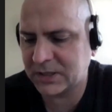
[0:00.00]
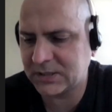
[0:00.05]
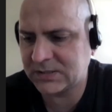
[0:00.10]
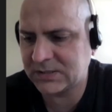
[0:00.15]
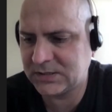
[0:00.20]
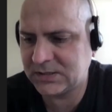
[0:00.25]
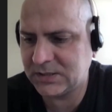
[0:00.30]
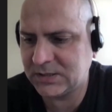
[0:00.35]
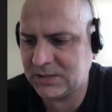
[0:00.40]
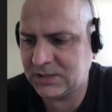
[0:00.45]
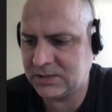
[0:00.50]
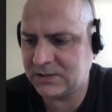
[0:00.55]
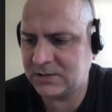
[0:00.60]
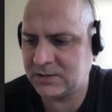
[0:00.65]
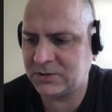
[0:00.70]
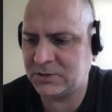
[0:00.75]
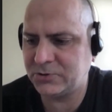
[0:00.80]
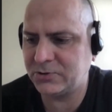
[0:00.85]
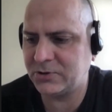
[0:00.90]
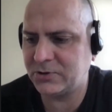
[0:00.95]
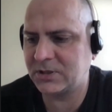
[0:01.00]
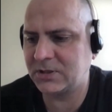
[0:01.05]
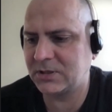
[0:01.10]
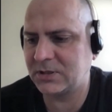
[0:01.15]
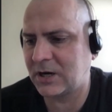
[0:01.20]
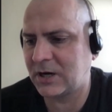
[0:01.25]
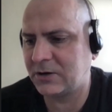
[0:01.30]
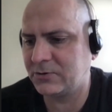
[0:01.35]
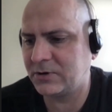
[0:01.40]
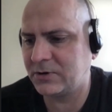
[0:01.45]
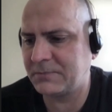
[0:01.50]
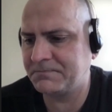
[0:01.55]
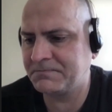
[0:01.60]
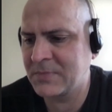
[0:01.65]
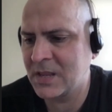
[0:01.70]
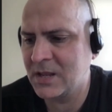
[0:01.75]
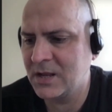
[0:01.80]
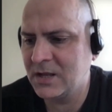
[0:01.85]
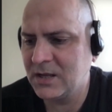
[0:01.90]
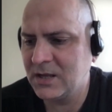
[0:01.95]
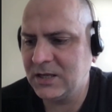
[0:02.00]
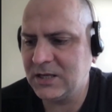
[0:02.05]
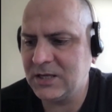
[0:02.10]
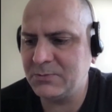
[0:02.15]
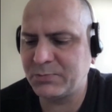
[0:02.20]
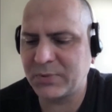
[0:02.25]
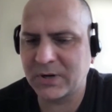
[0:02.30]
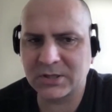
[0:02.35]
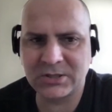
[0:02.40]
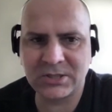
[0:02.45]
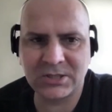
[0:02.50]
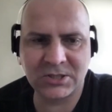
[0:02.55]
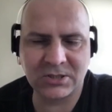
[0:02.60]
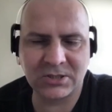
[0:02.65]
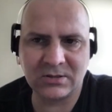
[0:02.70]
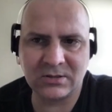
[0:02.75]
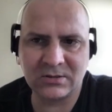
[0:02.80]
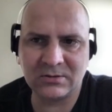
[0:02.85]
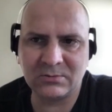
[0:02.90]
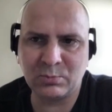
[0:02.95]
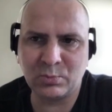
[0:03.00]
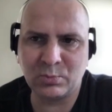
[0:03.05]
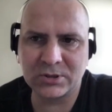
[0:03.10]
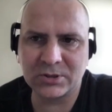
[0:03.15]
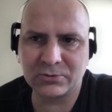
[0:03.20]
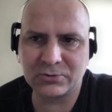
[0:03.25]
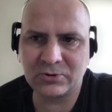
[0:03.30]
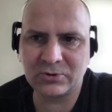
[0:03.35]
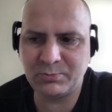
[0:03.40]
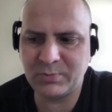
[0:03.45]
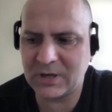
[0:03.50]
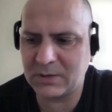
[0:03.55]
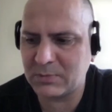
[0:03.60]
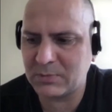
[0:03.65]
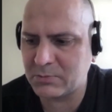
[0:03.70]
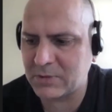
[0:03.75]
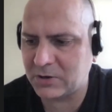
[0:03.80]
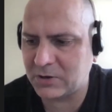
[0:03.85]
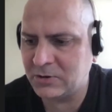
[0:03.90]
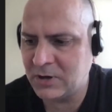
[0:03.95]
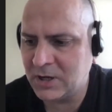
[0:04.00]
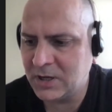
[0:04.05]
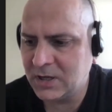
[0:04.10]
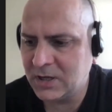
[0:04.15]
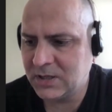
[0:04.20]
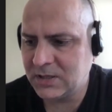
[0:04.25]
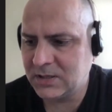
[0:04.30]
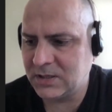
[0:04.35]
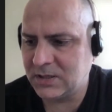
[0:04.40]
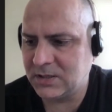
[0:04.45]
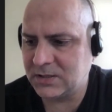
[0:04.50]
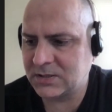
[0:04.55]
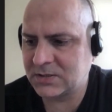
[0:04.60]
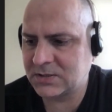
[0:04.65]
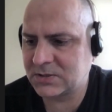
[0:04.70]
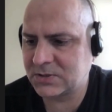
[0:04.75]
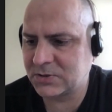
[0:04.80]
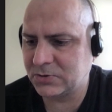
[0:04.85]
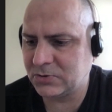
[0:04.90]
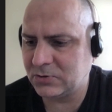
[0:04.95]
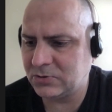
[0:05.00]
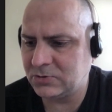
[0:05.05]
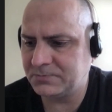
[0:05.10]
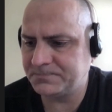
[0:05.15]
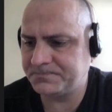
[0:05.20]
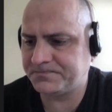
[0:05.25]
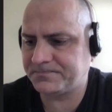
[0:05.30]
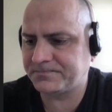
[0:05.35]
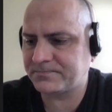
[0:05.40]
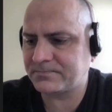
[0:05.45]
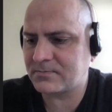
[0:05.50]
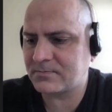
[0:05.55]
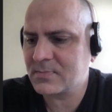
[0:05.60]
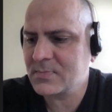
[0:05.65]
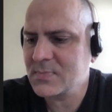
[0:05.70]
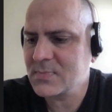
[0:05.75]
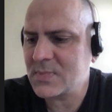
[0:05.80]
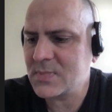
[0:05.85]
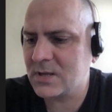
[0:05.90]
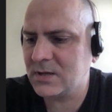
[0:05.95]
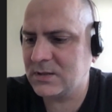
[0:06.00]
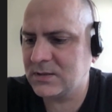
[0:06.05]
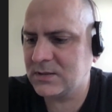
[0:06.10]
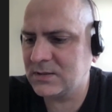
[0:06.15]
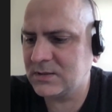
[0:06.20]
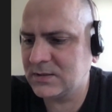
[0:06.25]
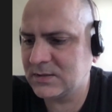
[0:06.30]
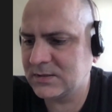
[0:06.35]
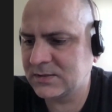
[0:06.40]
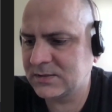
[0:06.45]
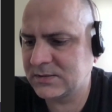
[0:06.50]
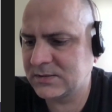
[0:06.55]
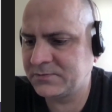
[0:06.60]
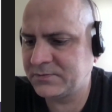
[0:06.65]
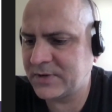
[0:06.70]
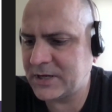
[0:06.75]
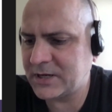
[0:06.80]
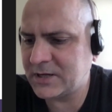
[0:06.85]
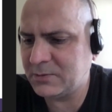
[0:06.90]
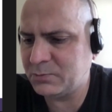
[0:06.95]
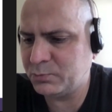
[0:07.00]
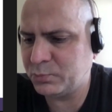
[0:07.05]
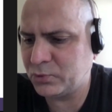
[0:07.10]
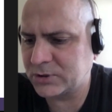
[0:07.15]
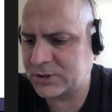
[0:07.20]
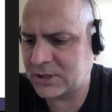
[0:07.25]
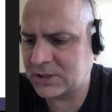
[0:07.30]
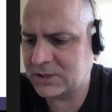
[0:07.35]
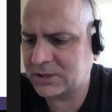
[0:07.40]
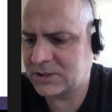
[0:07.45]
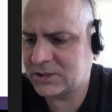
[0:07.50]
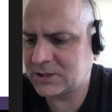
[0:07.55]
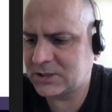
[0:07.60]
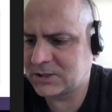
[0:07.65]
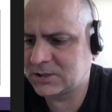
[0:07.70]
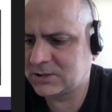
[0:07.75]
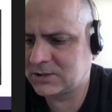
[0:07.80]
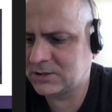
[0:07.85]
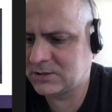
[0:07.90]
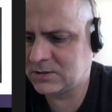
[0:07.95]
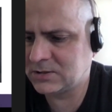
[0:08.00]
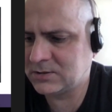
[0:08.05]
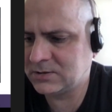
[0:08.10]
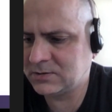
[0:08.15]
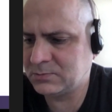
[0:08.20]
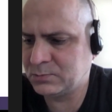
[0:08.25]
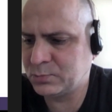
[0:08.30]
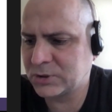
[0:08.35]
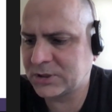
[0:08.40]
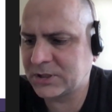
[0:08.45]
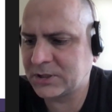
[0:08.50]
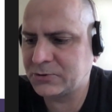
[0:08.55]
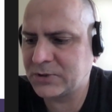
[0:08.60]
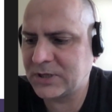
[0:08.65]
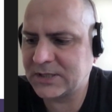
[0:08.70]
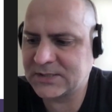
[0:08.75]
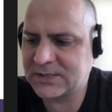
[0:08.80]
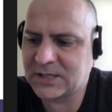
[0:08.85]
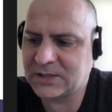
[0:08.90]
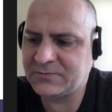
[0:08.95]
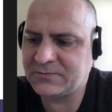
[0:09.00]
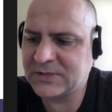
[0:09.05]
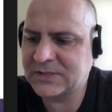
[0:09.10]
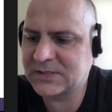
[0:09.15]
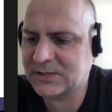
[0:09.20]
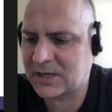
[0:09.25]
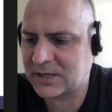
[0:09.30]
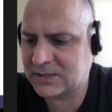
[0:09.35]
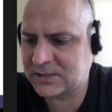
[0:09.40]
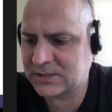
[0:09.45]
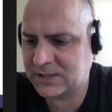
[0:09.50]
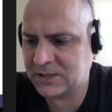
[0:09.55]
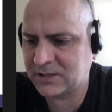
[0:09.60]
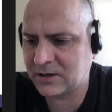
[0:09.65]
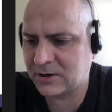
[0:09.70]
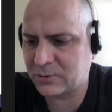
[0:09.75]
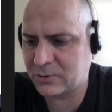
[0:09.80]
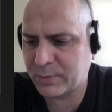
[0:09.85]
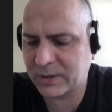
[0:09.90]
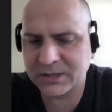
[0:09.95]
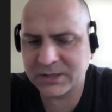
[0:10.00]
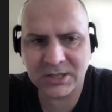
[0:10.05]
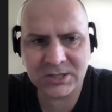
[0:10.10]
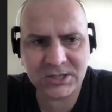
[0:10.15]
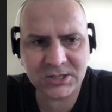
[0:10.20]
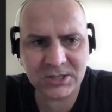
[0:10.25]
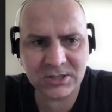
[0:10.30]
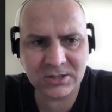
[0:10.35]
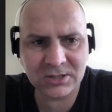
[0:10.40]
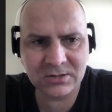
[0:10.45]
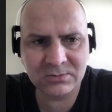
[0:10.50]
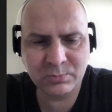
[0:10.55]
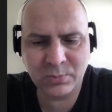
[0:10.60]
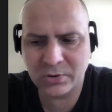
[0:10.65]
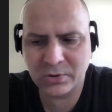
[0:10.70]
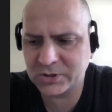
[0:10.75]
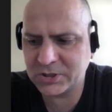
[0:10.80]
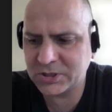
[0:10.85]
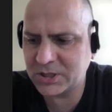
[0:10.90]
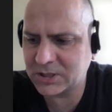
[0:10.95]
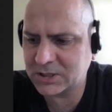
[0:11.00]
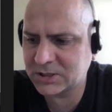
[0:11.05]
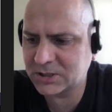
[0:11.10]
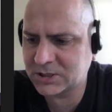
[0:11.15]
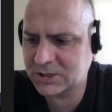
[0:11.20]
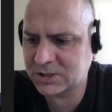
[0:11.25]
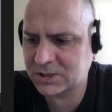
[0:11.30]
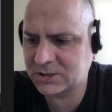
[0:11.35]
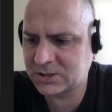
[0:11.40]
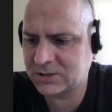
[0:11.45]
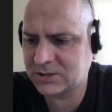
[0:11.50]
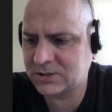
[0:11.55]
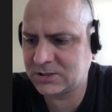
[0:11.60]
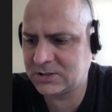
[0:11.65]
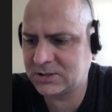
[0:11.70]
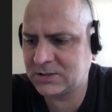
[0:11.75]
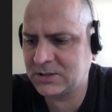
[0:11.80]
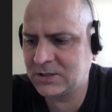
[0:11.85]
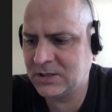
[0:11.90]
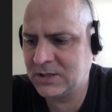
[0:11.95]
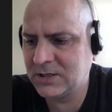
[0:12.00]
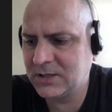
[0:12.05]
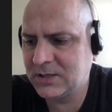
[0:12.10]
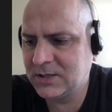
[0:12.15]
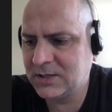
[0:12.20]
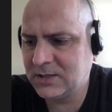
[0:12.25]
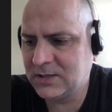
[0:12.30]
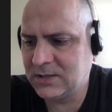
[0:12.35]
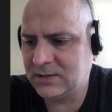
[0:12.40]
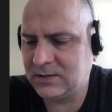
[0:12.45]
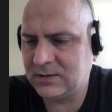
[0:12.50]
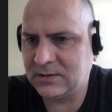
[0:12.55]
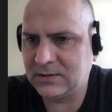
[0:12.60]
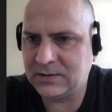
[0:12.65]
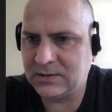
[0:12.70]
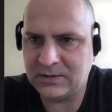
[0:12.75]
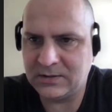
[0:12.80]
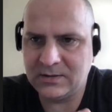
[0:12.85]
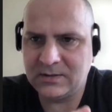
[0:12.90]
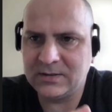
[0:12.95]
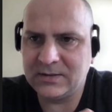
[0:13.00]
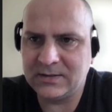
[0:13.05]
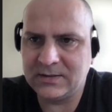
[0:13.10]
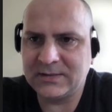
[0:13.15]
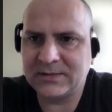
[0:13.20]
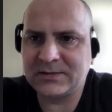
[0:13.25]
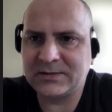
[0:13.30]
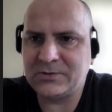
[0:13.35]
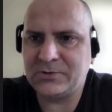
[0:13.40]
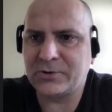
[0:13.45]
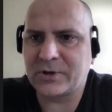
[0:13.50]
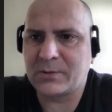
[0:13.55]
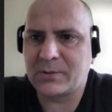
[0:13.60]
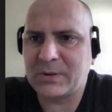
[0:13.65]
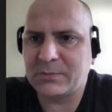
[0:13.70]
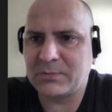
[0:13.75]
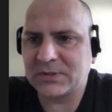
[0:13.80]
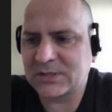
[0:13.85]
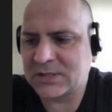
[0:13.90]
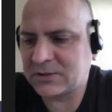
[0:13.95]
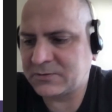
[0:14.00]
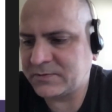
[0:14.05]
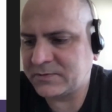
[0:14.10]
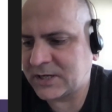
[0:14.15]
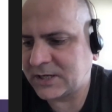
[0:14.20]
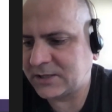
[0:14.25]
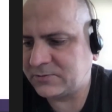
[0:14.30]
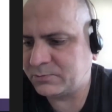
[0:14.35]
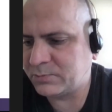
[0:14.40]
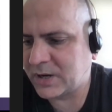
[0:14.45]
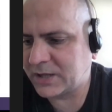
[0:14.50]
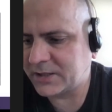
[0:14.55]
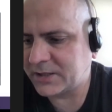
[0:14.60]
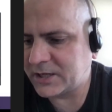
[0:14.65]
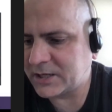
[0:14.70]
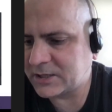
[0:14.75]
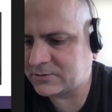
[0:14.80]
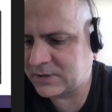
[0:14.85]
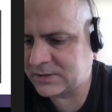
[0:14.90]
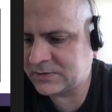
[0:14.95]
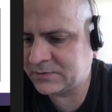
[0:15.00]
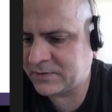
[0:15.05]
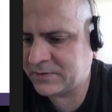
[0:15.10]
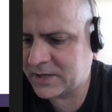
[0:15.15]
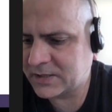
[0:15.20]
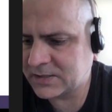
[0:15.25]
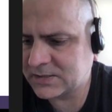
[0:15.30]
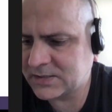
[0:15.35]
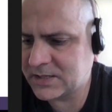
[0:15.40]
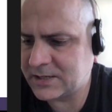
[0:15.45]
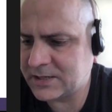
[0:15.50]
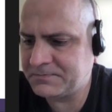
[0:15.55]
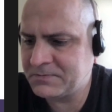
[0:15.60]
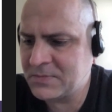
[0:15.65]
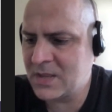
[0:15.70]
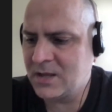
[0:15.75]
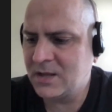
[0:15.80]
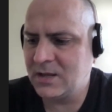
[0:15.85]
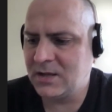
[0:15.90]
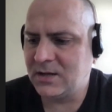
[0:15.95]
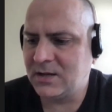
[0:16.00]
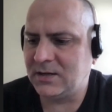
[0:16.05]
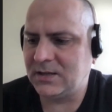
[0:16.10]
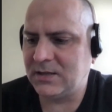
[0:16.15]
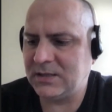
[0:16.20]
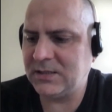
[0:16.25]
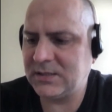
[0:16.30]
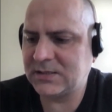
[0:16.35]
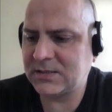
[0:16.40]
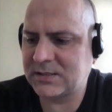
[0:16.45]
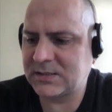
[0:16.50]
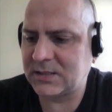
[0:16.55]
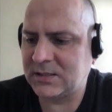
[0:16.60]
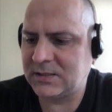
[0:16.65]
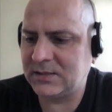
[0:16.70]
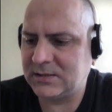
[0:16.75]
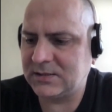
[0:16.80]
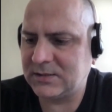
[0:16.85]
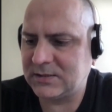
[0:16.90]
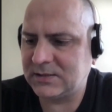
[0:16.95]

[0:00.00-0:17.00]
we might see during our import model to PMML. So the very important bottleneck that we start in our production project, as you remember that we had binary classifier there, is